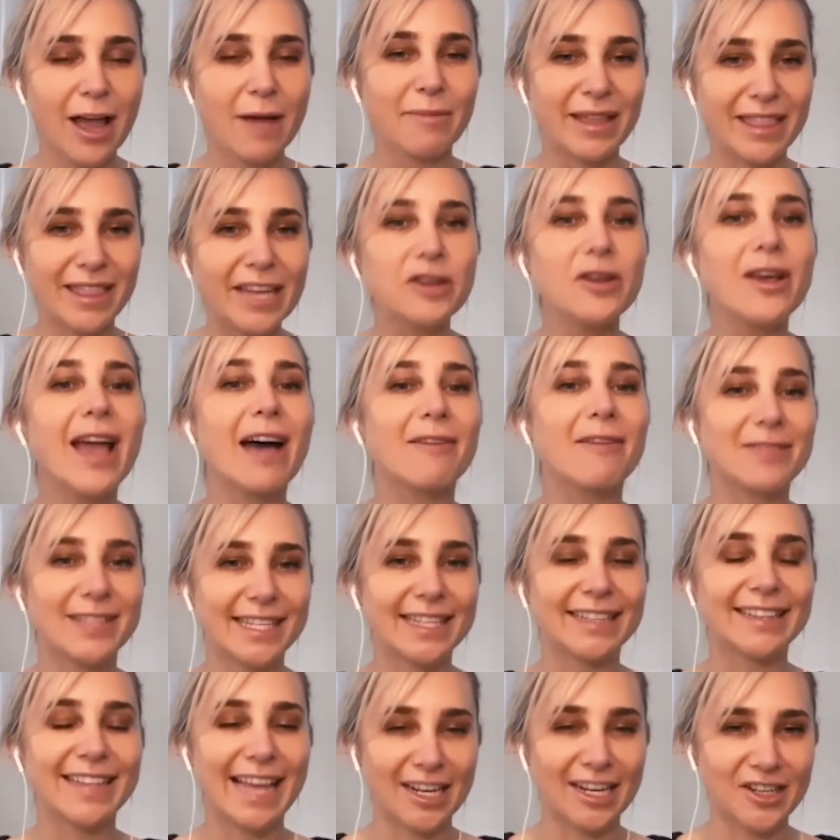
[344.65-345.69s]
But then you have
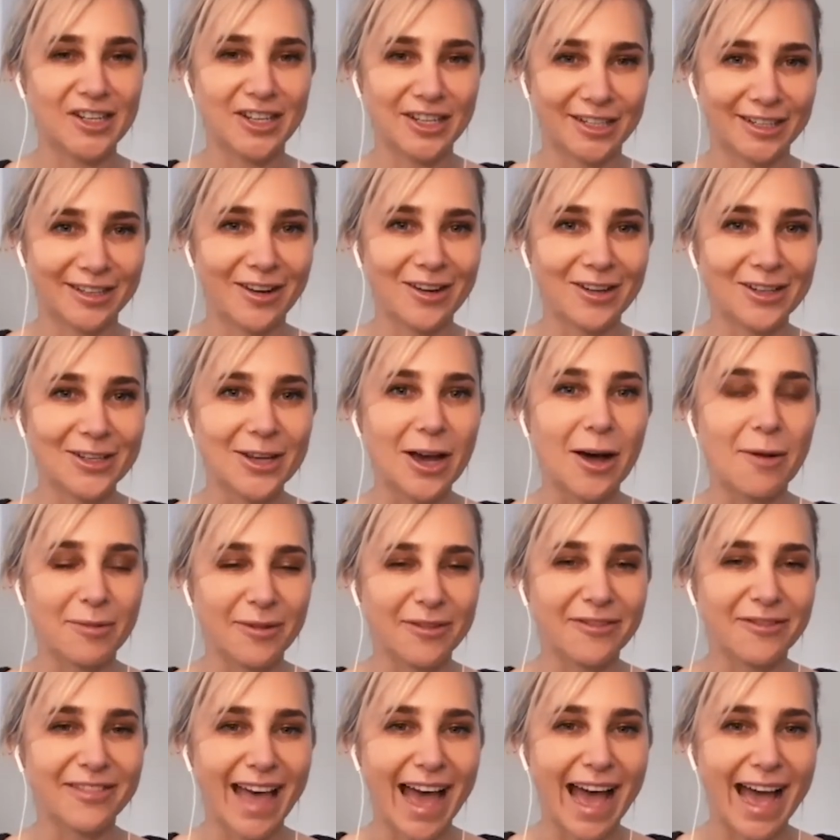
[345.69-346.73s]
selection on top
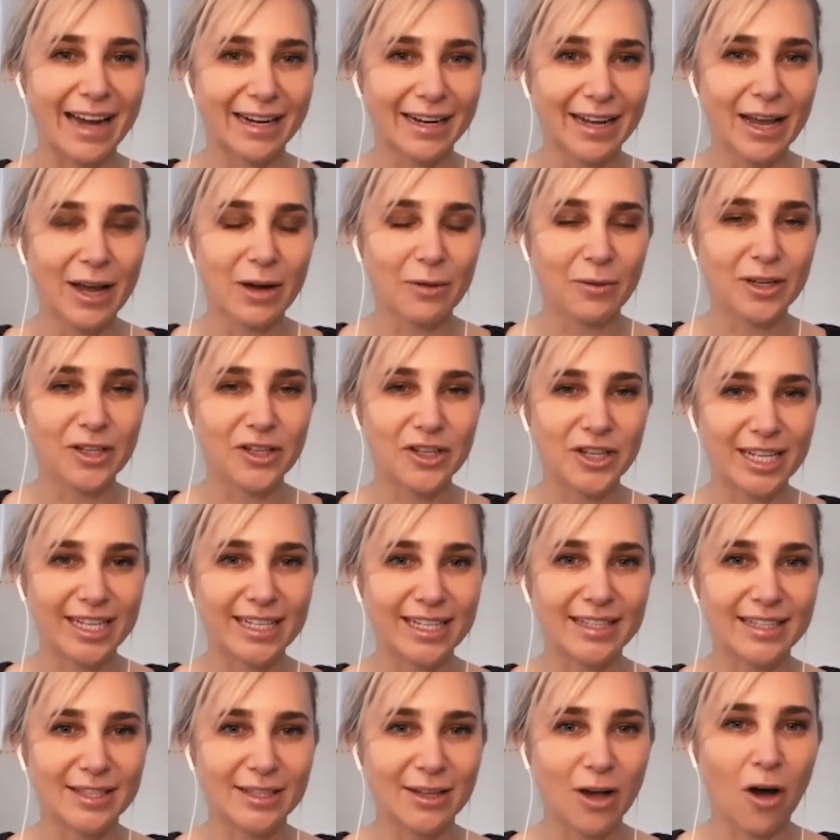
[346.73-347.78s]
of that, which
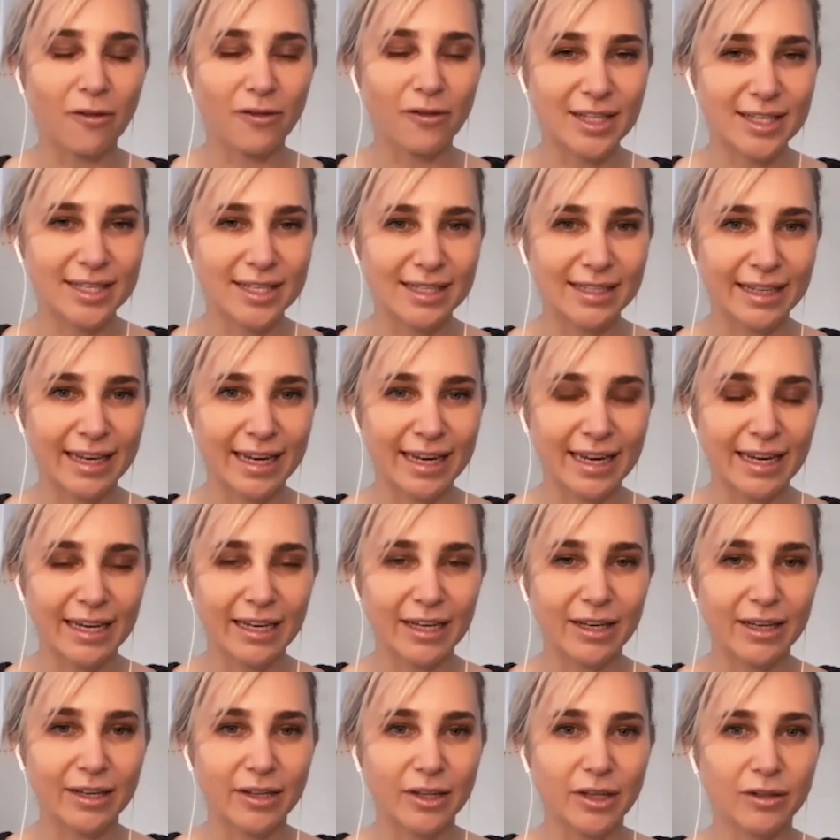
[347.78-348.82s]
is
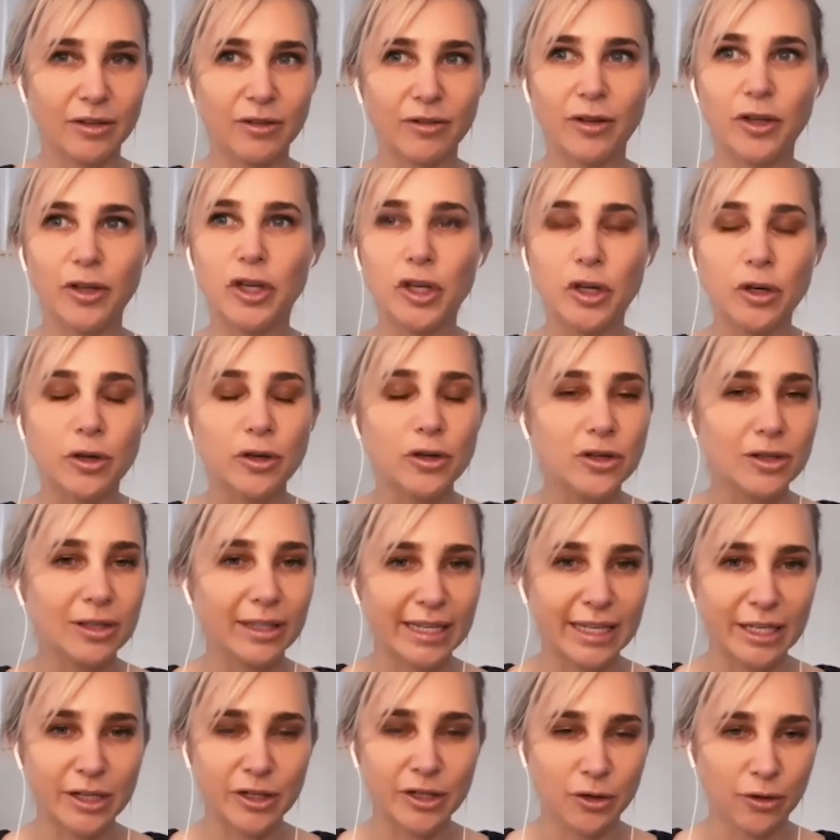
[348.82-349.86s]
obviously
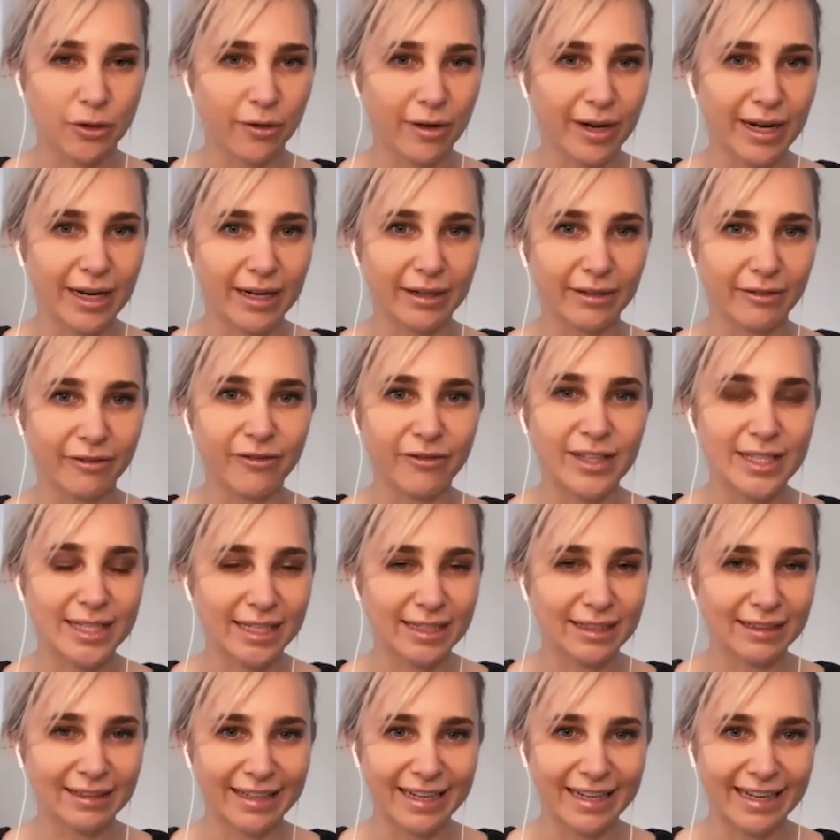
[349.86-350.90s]
hugely enduring
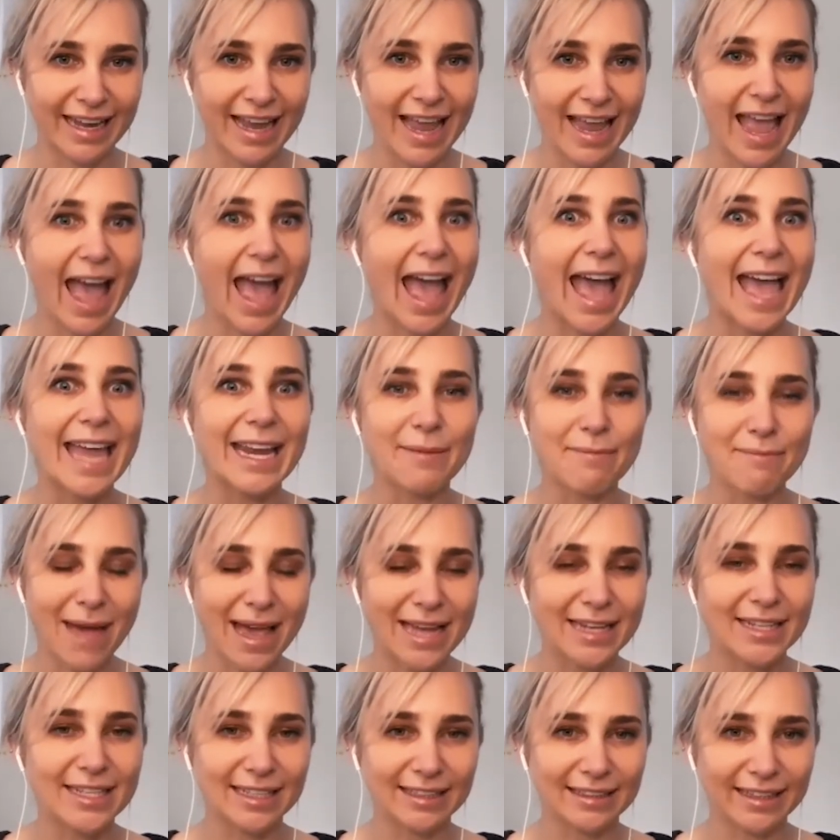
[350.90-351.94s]
physically and
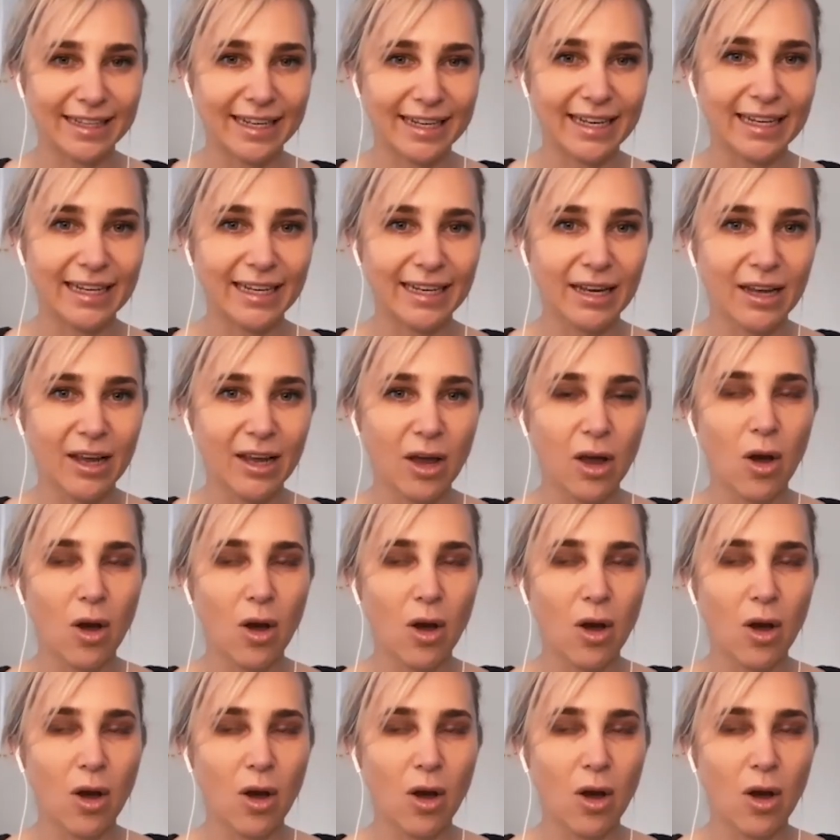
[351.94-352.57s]
mentally.